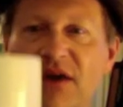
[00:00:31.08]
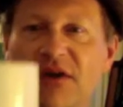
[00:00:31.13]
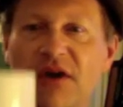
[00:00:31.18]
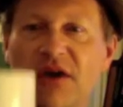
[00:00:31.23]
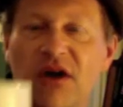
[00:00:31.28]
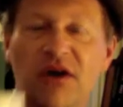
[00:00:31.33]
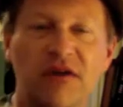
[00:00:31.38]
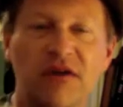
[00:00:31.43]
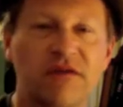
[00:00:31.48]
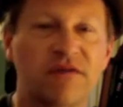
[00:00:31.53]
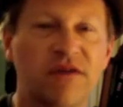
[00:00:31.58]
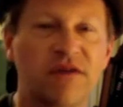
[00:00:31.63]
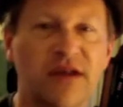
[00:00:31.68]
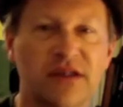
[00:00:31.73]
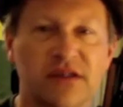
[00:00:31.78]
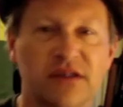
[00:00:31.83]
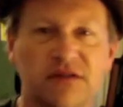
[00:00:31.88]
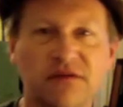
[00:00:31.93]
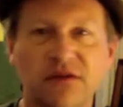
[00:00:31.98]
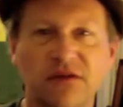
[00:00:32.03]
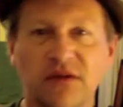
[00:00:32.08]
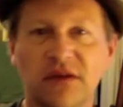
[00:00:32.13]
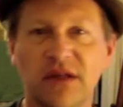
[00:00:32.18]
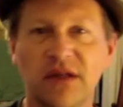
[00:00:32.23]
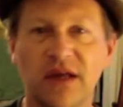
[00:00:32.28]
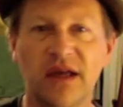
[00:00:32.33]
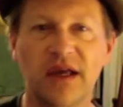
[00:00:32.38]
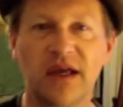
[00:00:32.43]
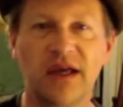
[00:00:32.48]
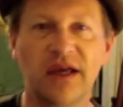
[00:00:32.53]
Art Festival
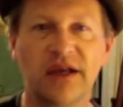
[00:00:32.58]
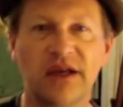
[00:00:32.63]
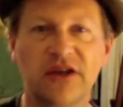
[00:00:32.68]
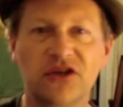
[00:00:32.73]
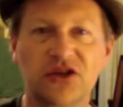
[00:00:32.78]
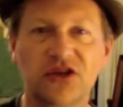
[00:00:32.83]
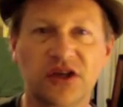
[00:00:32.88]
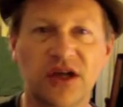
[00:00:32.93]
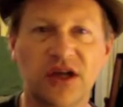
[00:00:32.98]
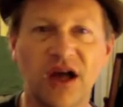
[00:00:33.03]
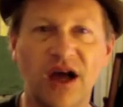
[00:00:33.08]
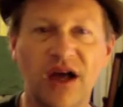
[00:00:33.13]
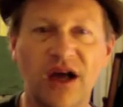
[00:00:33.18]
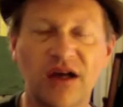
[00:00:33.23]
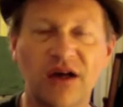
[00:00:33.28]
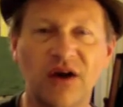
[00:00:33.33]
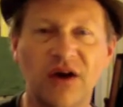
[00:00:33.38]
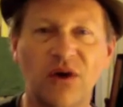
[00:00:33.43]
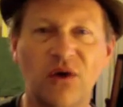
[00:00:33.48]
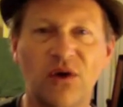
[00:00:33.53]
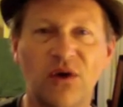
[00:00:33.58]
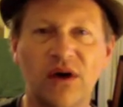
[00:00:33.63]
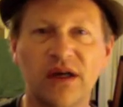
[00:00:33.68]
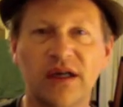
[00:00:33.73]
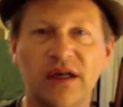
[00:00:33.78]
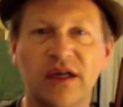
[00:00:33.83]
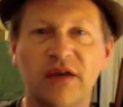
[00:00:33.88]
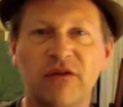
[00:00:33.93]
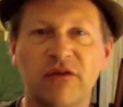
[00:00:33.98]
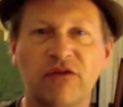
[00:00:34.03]
in Chicago, a
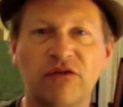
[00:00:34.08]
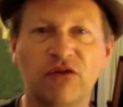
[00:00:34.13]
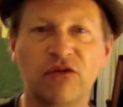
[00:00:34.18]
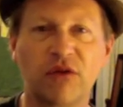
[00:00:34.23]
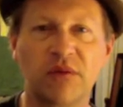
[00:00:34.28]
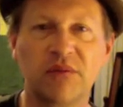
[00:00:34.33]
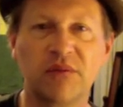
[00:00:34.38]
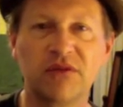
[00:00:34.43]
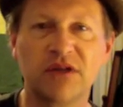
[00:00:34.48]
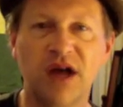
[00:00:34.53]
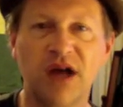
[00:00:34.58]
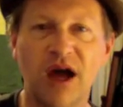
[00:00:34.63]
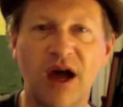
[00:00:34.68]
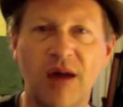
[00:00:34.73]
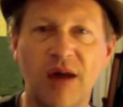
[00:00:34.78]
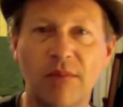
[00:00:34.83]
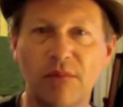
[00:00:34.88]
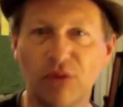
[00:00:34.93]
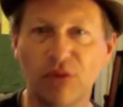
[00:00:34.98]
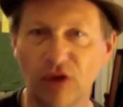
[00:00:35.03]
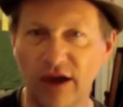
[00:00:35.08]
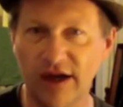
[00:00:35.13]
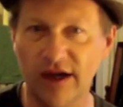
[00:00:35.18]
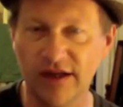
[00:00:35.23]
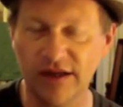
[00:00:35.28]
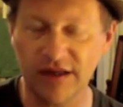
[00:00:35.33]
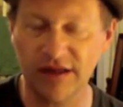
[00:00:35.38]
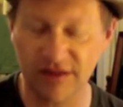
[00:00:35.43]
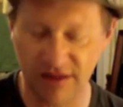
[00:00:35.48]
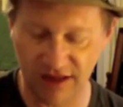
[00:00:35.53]
gift from Tom
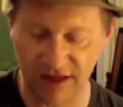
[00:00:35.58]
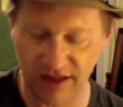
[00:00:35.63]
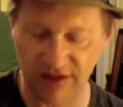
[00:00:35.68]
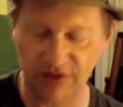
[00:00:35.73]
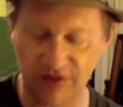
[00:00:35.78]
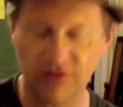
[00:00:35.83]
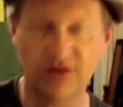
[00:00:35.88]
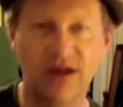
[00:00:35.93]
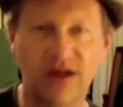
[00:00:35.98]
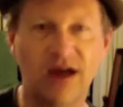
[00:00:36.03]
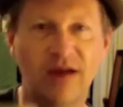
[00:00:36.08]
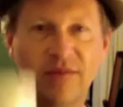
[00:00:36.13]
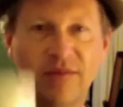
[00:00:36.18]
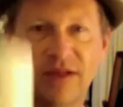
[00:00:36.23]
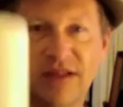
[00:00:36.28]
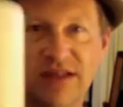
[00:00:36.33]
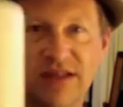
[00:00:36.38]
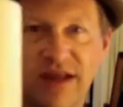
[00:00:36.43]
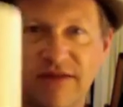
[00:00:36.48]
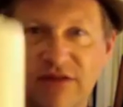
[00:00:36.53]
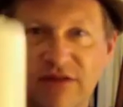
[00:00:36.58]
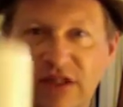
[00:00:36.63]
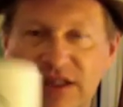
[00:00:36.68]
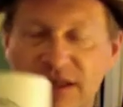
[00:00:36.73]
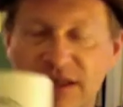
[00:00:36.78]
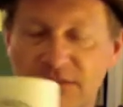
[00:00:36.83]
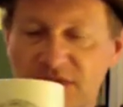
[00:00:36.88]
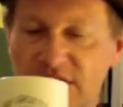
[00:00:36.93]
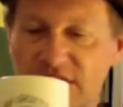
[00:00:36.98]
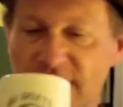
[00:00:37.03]
Breda. Thank you, Tom. Let's have a
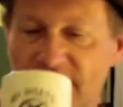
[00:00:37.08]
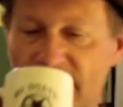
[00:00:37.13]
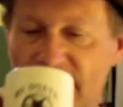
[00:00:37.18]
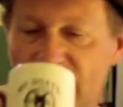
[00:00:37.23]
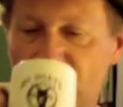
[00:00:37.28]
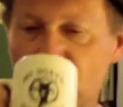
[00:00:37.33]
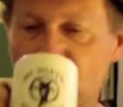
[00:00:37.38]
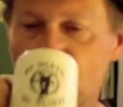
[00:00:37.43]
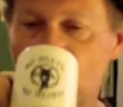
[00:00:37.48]
sip together.